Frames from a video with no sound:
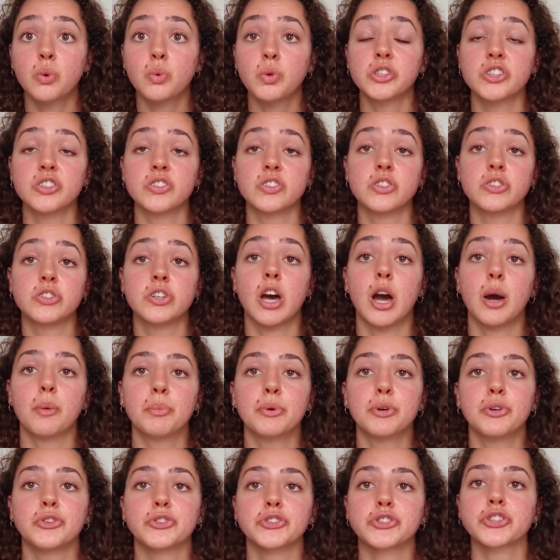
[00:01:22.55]
which is a
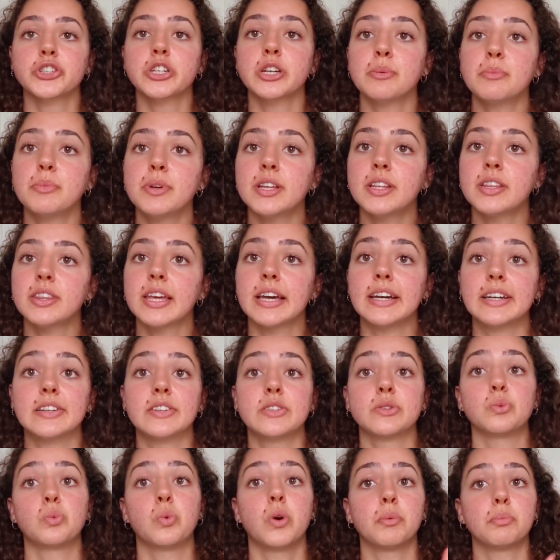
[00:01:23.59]
topical treatment that
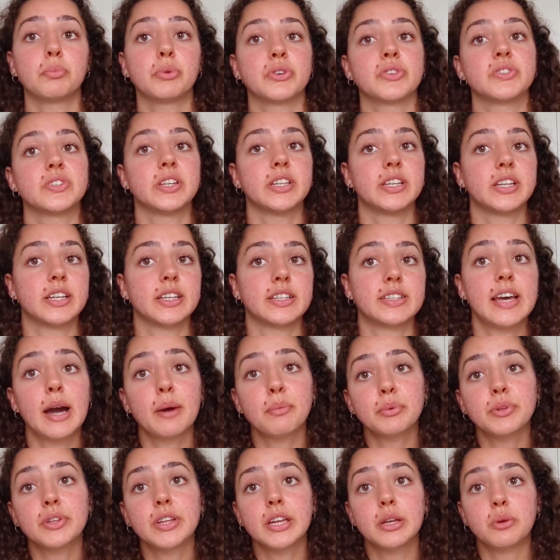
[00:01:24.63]
is 1%
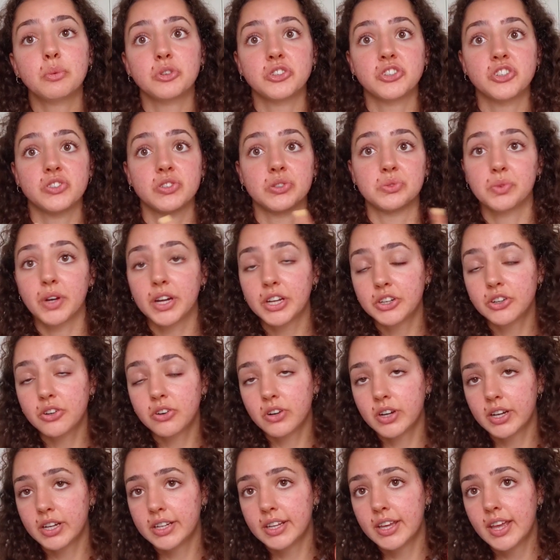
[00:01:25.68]
Adapalene, which is a
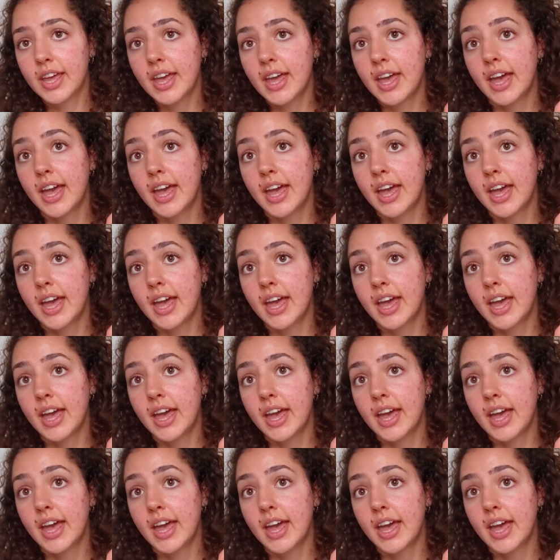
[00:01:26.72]
retinoid,